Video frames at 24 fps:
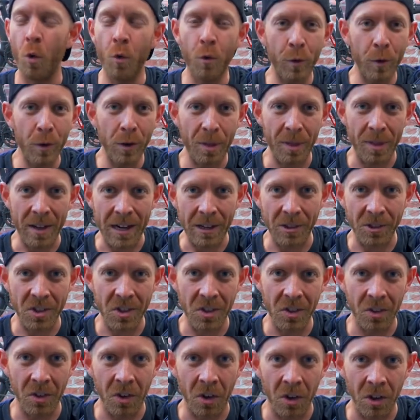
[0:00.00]
over a
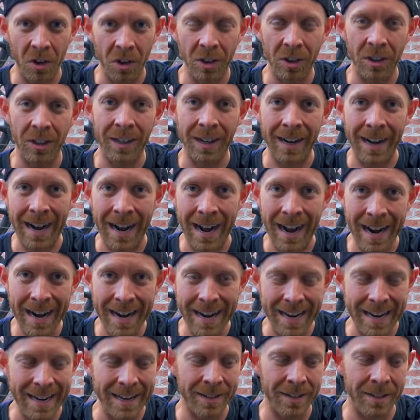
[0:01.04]
thousand dollar
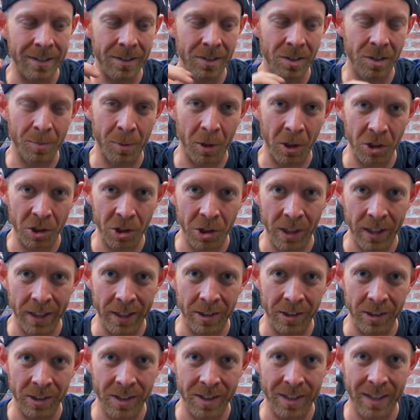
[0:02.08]
high-end smart
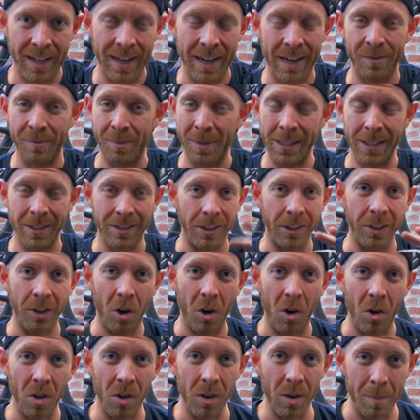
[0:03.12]
trainers that have basically
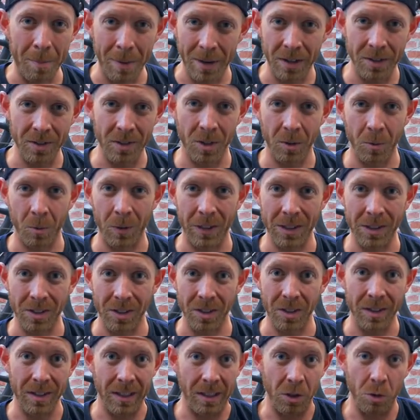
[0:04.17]
all the bells and
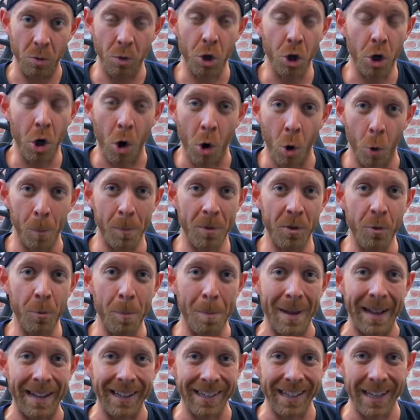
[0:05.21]
whistles that you could hope to
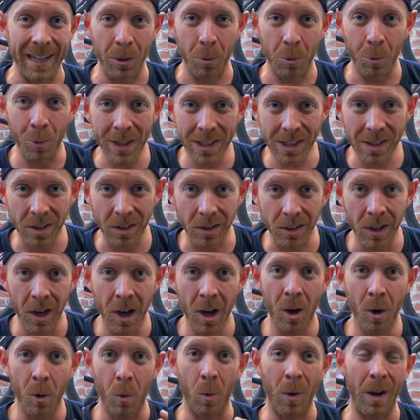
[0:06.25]
bell and whistle
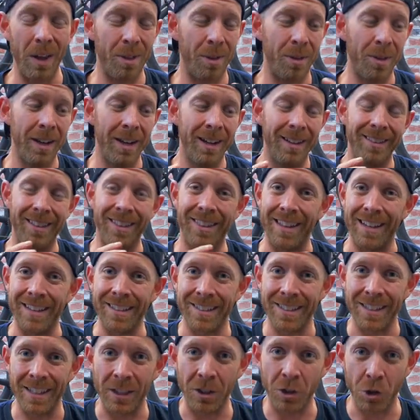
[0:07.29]
with the
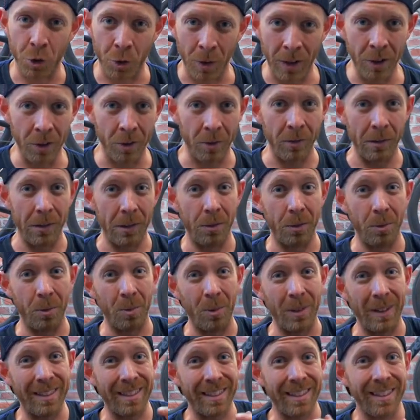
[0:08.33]
things like TrainerRoad,
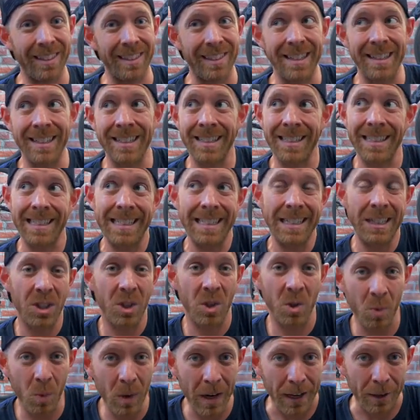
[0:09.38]
with the things like
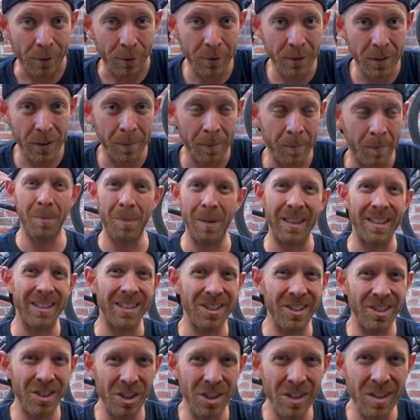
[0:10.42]
Zwift. But there
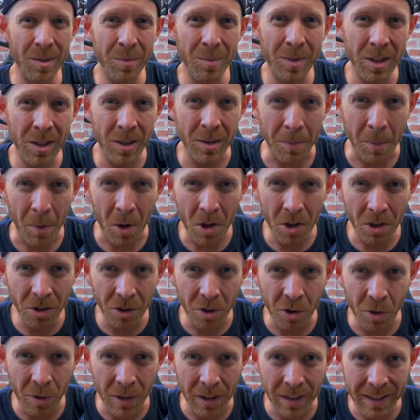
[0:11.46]
are just some small
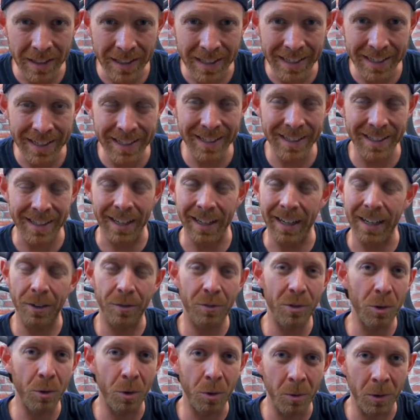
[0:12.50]
nuances that
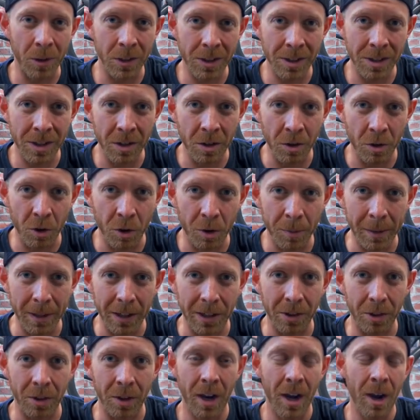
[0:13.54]
everyone wants to know
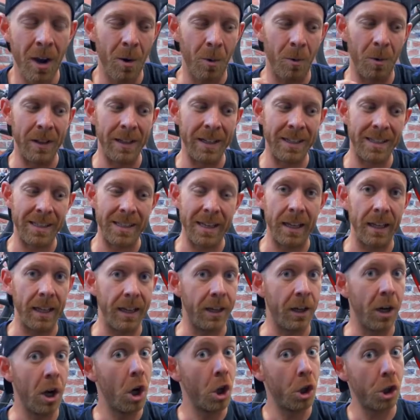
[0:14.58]
about when they say,
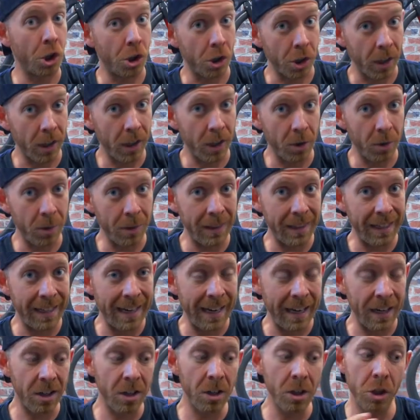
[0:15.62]
like, should I go with the
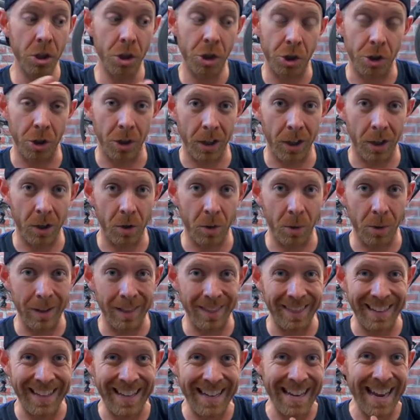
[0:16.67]
Kickr? Should I go
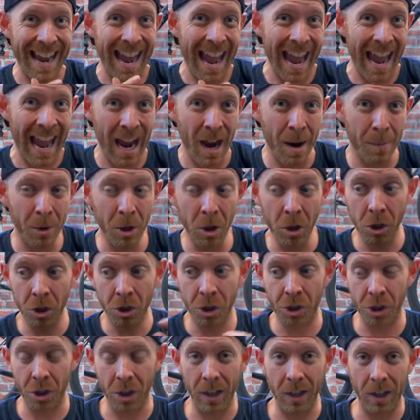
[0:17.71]
with the Hammer?
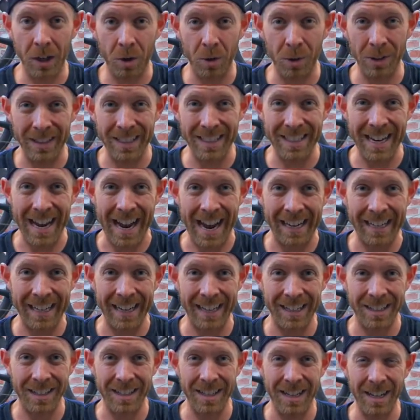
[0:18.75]
Should I go with the
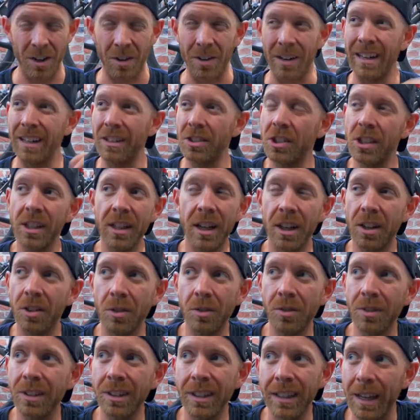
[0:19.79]
Tacx Neo? Actually, I
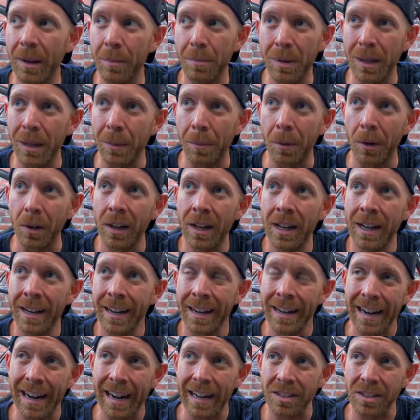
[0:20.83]
don't really get people
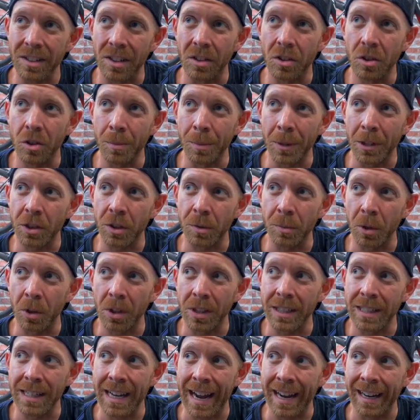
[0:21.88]
asking too much about
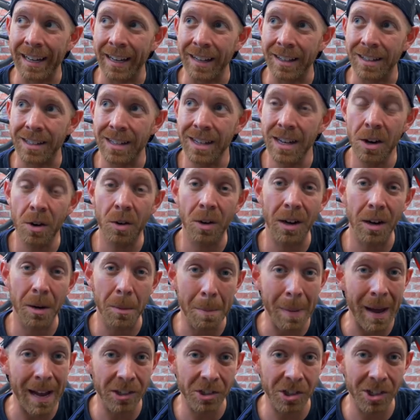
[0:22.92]
the Tacx Neo. I
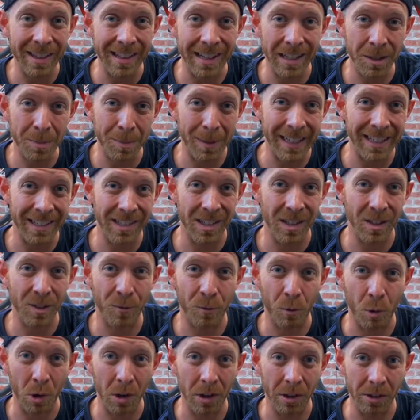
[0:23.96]
imagine that's because it's
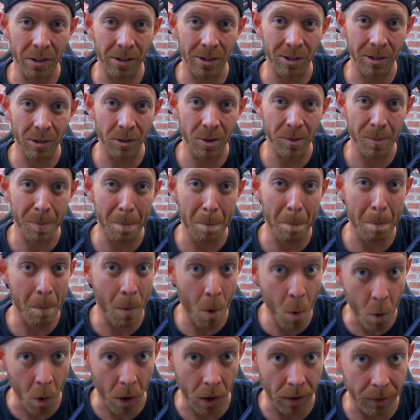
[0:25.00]
four hundred dollars
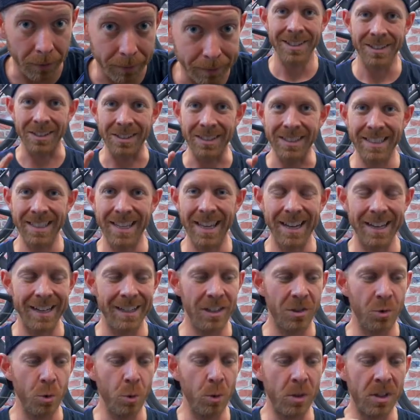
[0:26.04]
more. So let's get
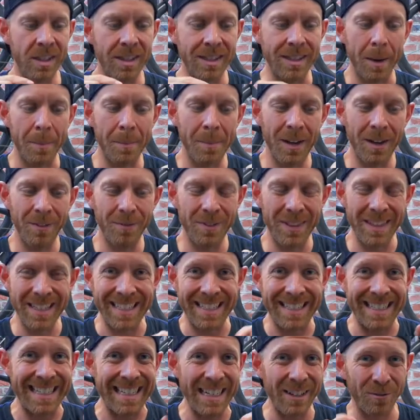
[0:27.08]
into some of the
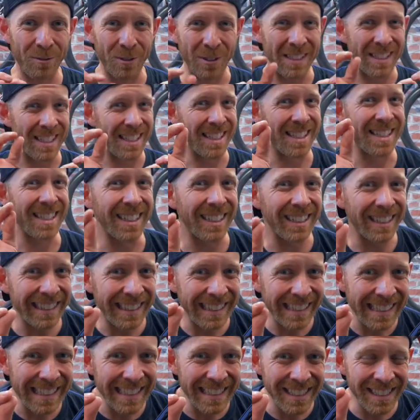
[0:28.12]
differences, the
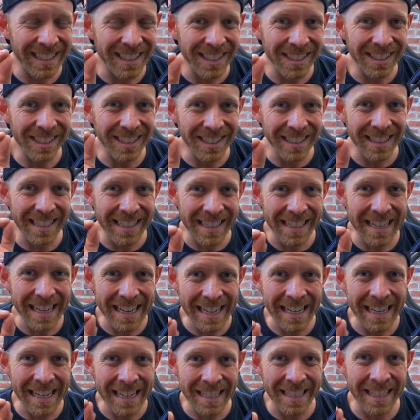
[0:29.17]
little
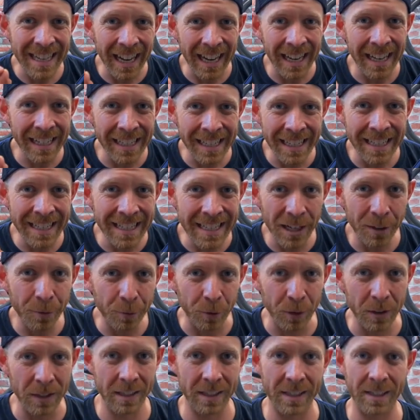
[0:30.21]
teeny tiny
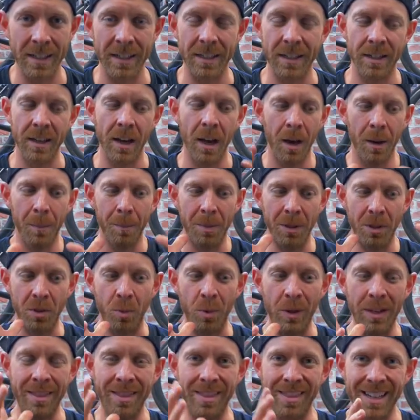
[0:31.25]
differences
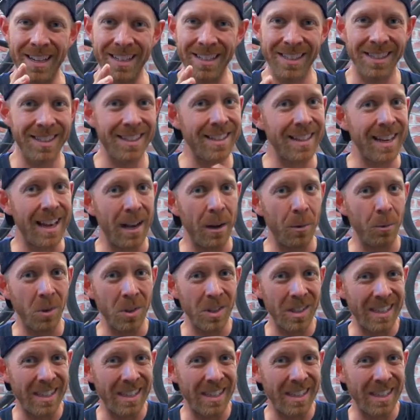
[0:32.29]
between this and we'll